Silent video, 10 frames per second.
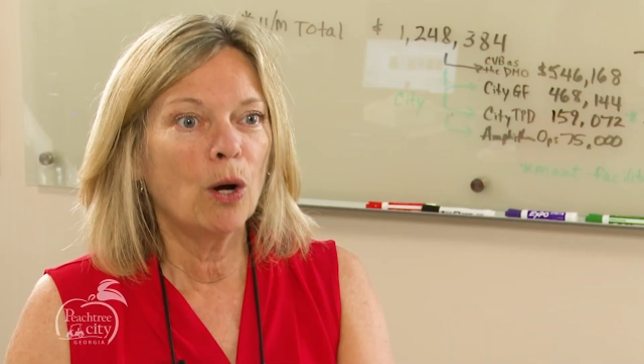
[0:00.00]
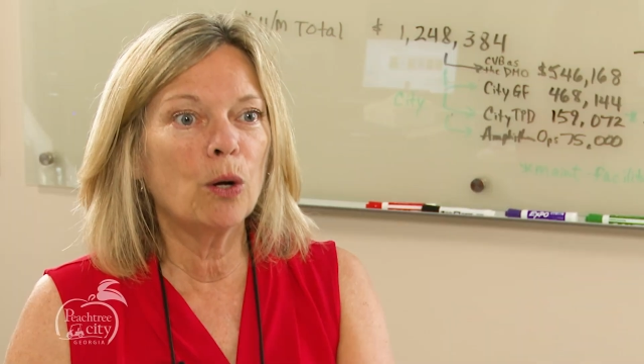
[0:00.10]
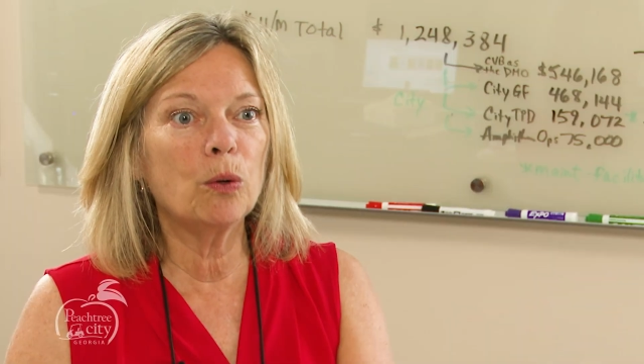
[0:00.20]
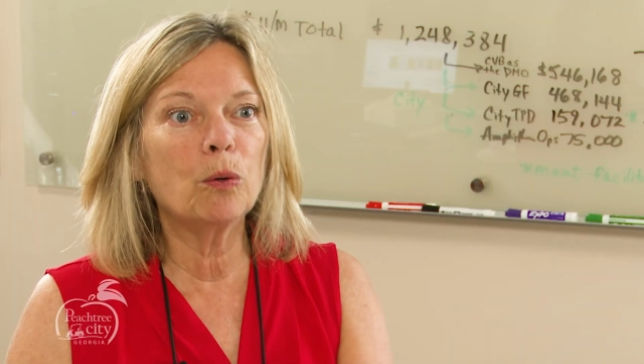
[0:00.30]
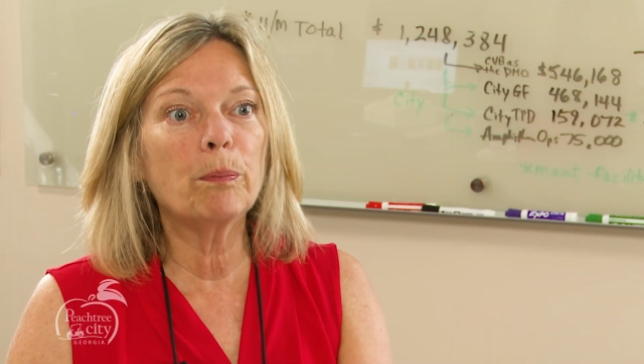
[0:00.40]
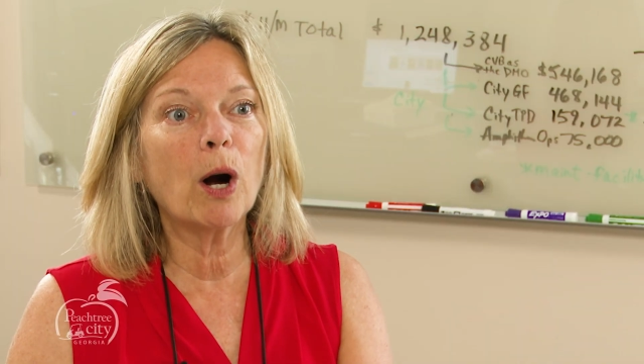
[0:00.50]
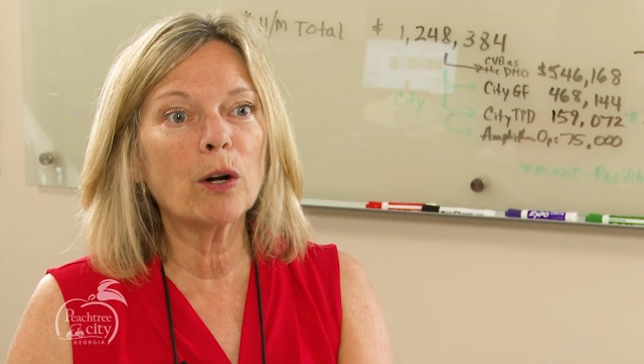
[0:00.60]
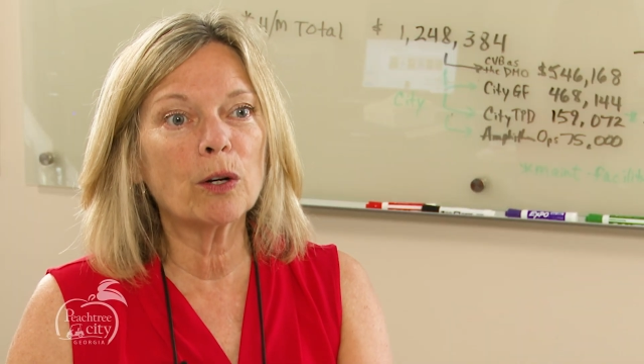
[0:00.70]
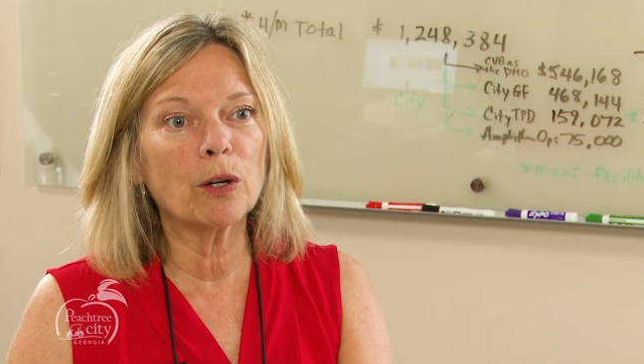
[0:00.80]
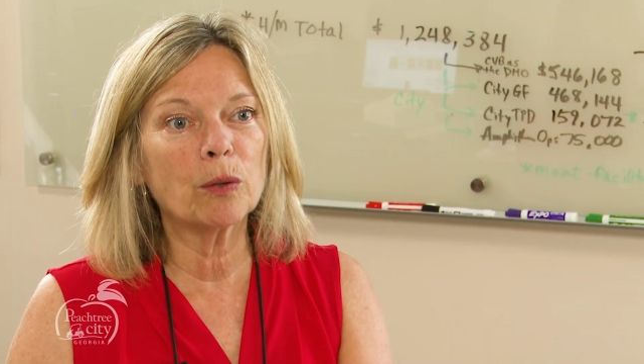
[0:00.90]
who
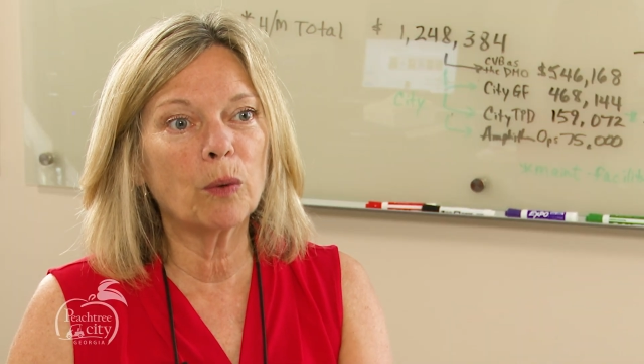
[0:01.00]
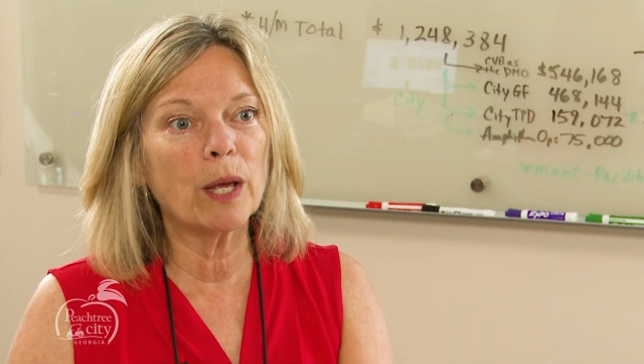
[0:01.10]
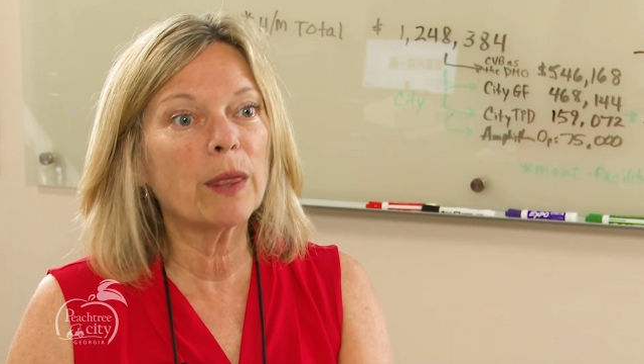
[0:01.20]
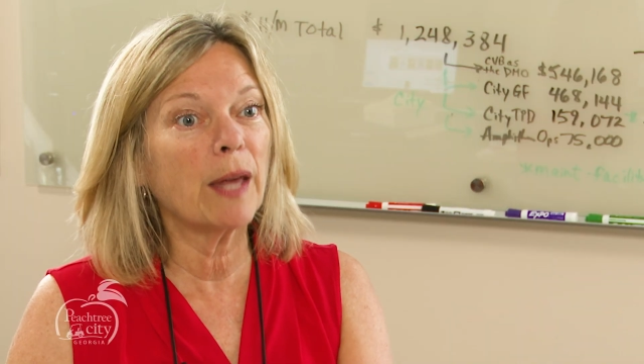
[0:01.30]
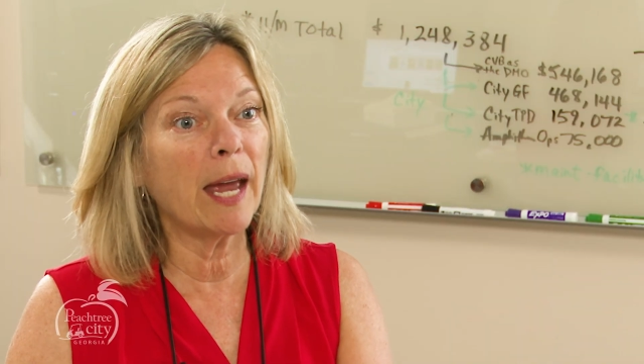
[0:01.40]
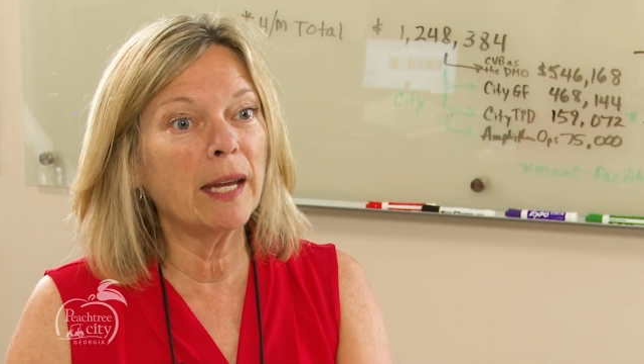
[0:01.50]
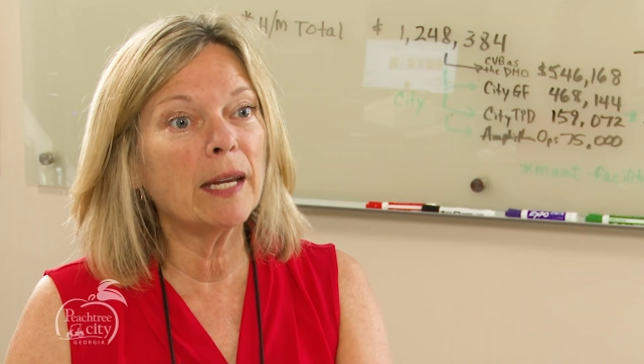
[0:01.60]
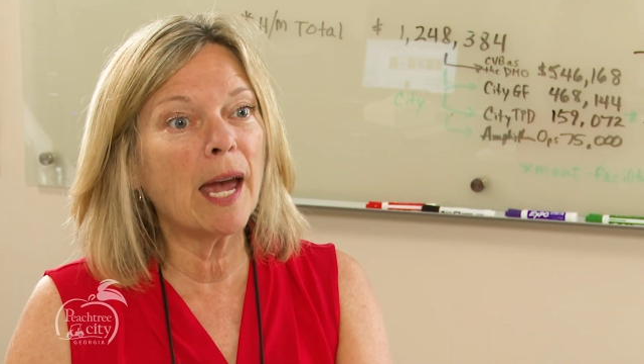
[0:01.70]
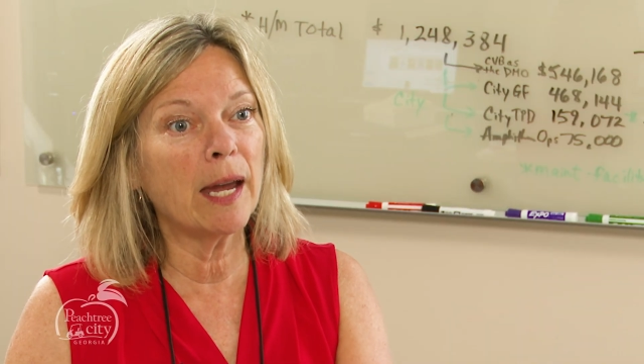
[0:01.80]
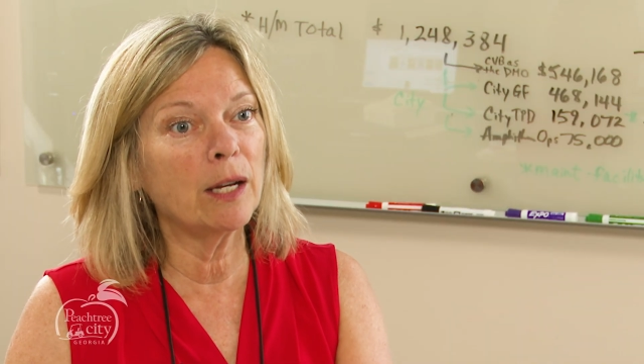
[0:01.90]
partnered with
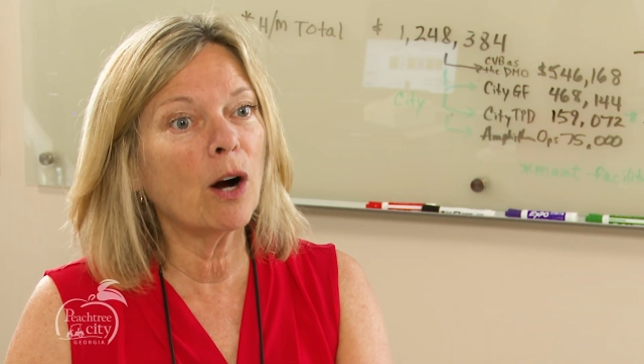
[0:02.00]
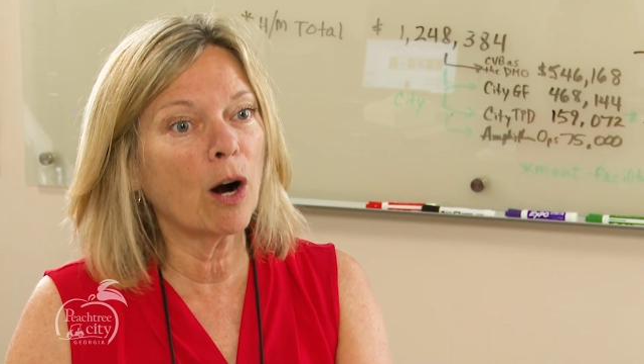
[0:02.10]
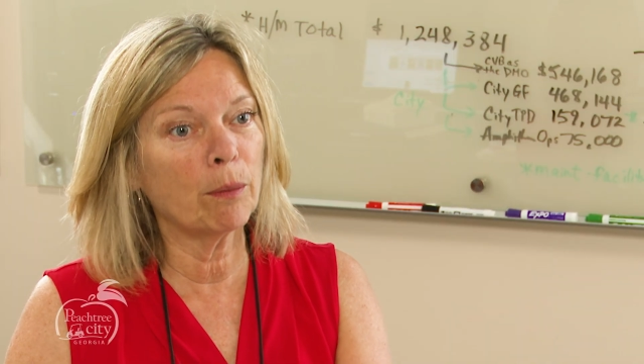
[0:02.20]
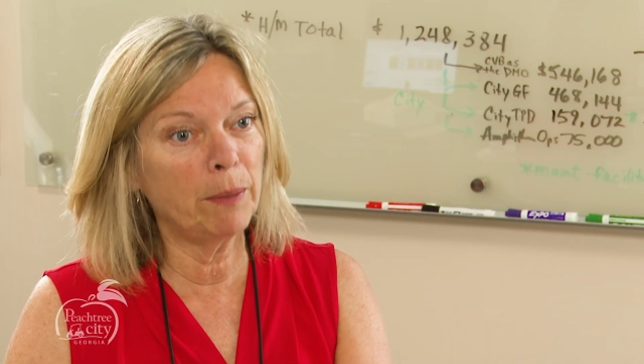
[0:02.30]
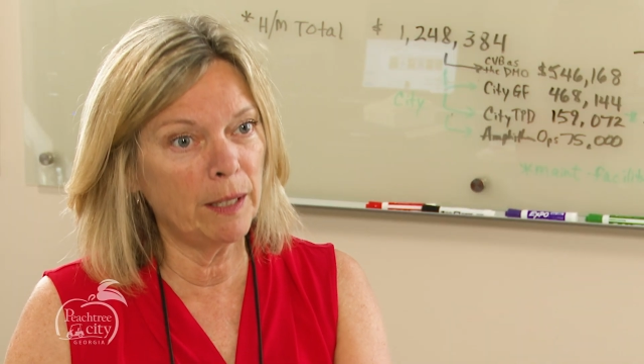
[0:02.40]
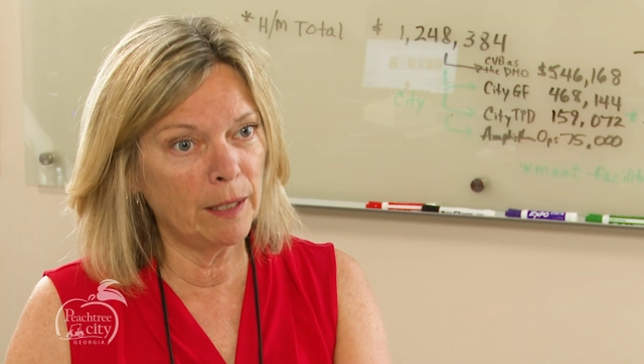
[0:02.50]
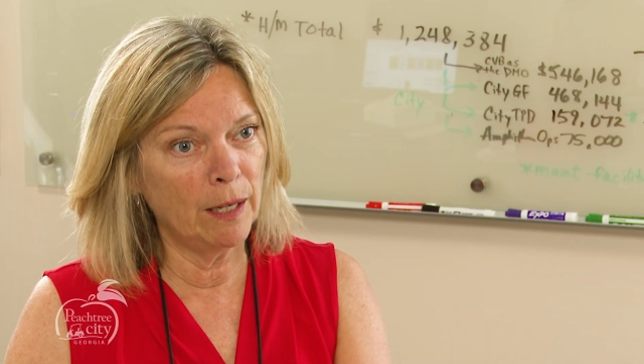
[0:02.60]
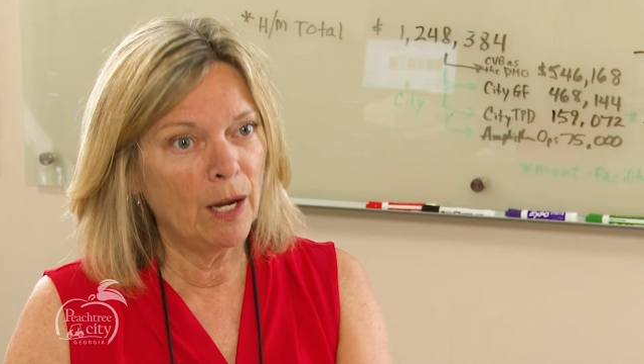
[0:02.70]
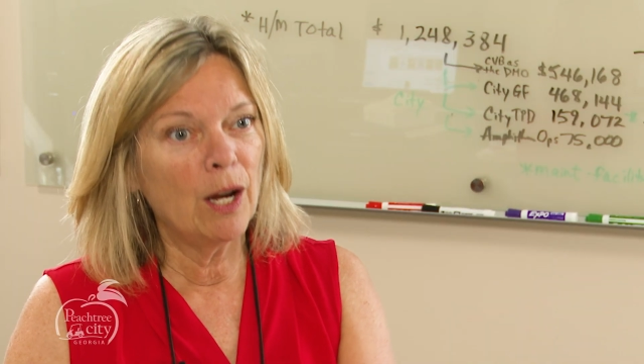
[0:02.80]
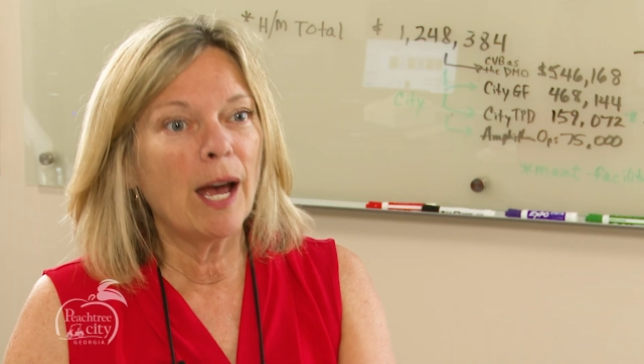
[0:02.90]
AARP
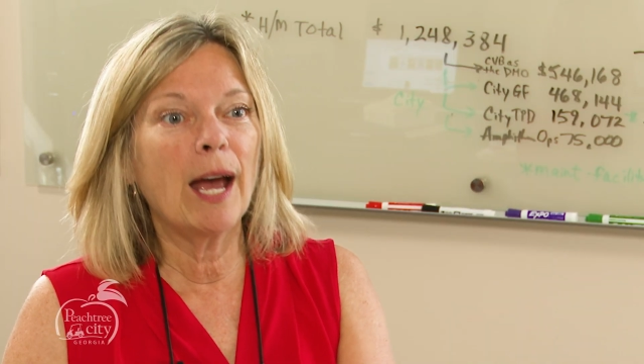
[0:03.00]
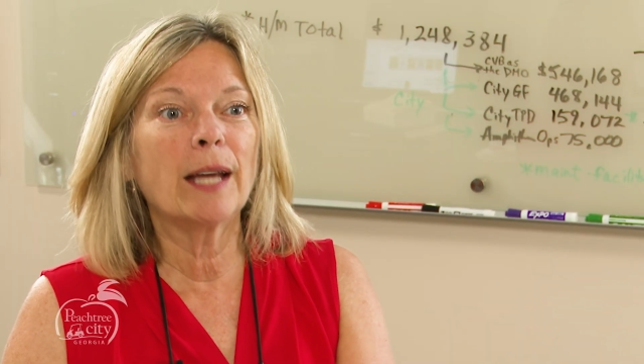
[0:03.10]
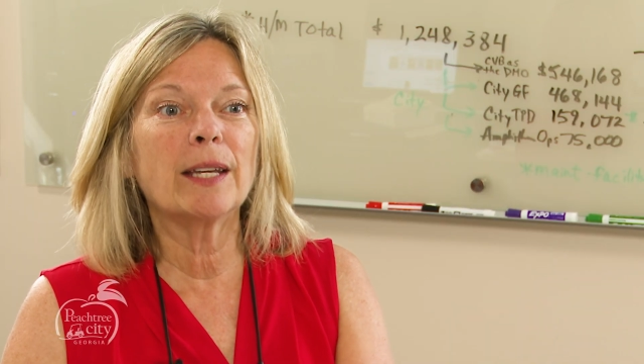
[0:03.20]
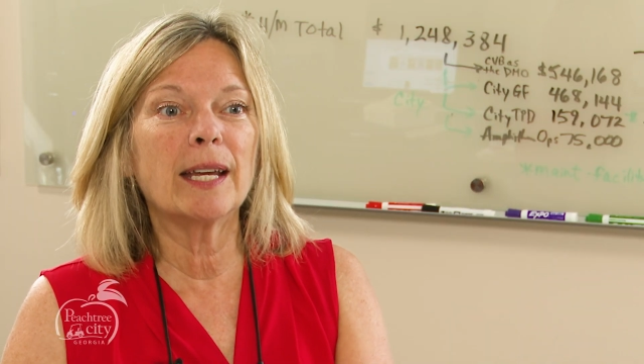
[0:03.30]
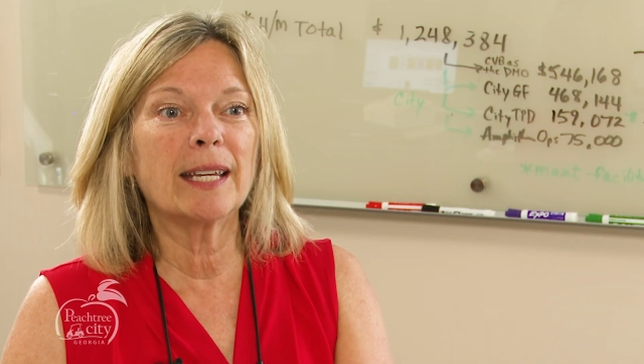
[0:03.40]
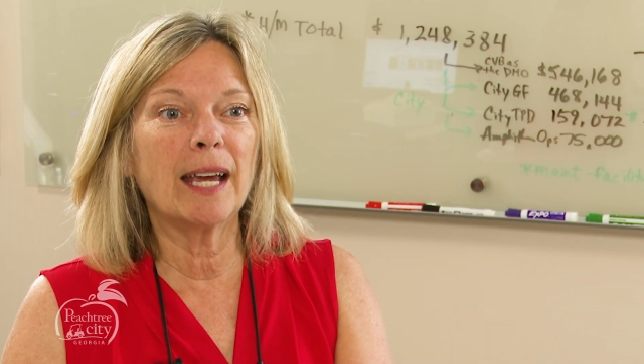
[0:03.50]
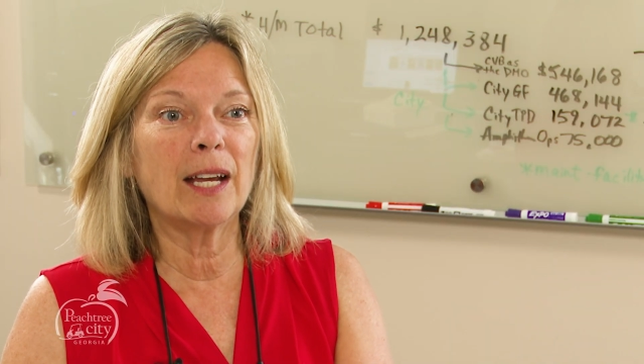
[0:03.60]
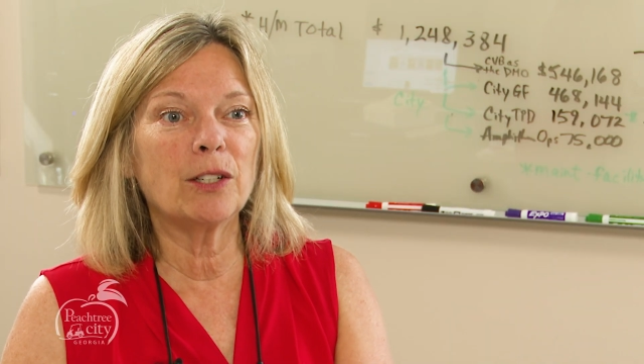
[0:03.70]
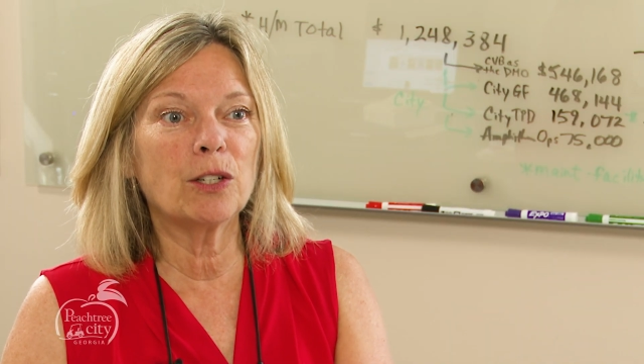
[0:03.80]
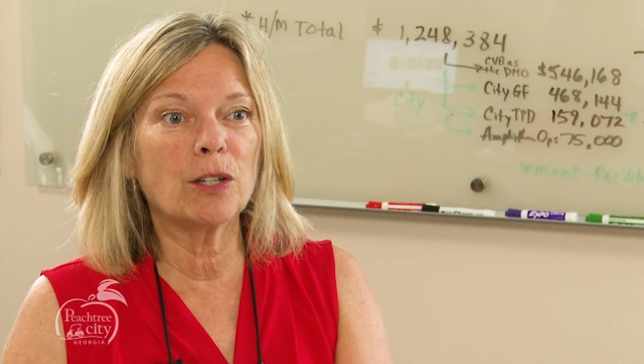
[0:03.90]
and
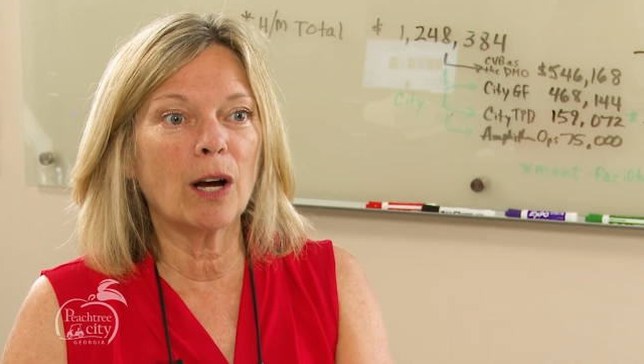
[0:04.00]
engaged